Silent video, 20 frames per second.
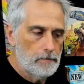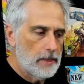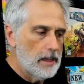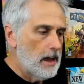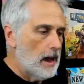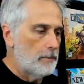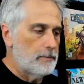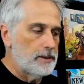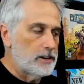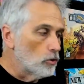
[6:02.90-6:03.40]

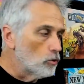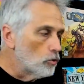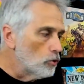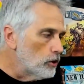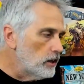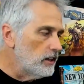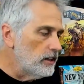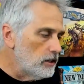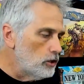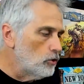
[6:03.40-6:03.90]
I mean, you're
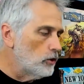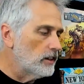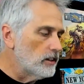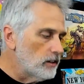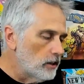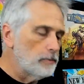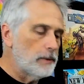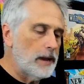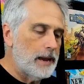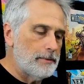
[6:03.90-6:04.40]
really doing
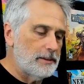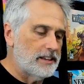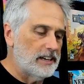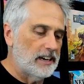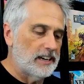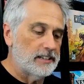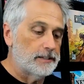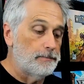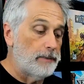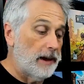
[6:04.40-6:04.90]
little baby
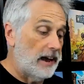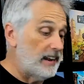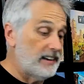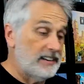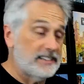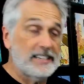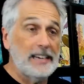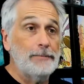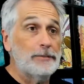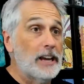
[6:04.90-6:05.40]
things, but and it
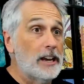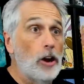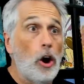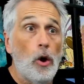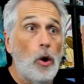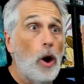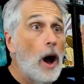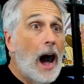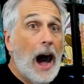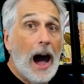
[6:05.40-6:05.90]
seems like,
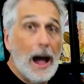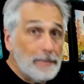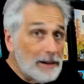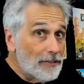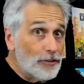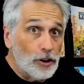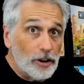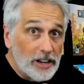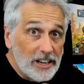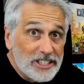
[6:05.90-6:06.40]
oh, I'm
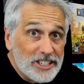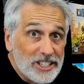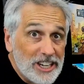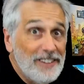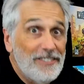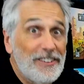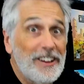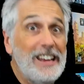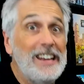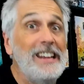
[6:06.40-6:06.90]
never going to
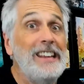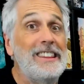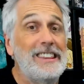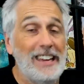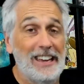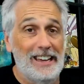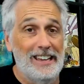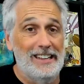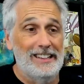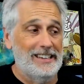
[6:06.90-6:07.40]
achieve
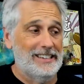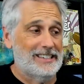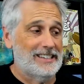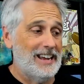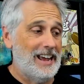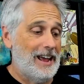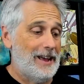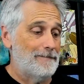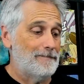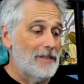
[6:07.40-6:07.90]
anything in this
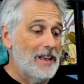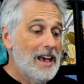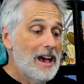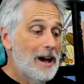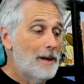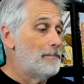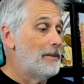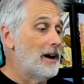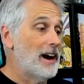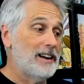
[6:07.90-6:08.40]
game.
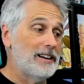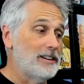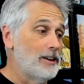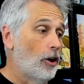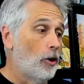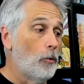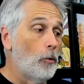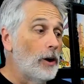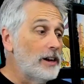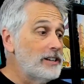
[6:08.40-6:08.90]
But, you know,
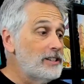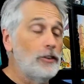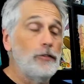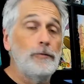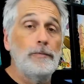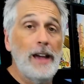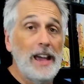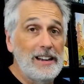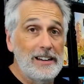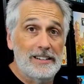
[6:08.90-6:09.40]
once you've
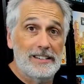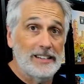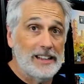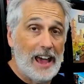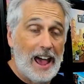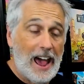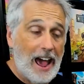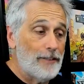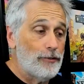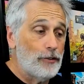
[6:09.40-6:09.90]
made it to the
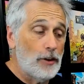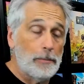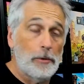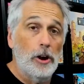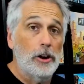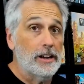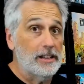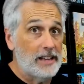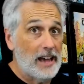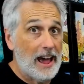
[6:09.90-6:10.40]
halfway
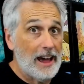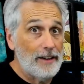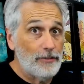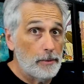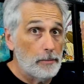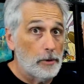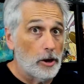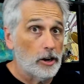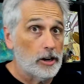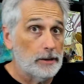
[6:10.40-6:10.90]
mark, and the halfway
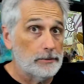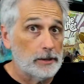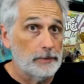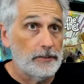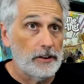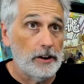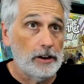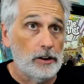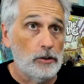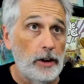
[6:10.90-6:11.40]
mark comes up
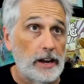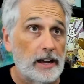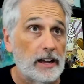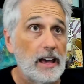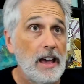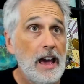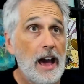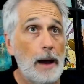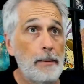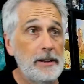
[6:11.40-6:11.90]
very quick.
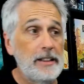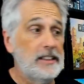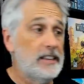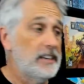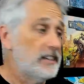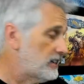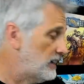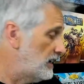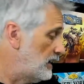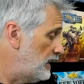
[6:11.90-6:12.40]
I mean,
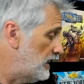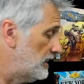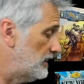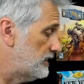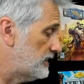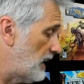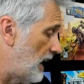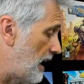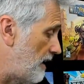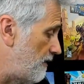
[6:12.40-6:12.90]
this
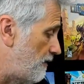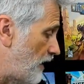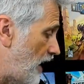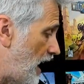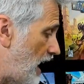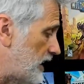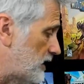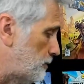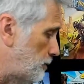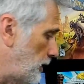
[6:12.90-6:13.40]
is a
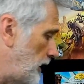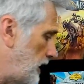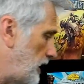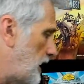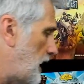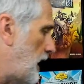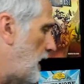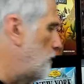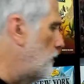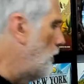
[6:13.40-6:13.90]
fast-playing
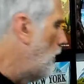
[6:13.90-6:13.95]
game.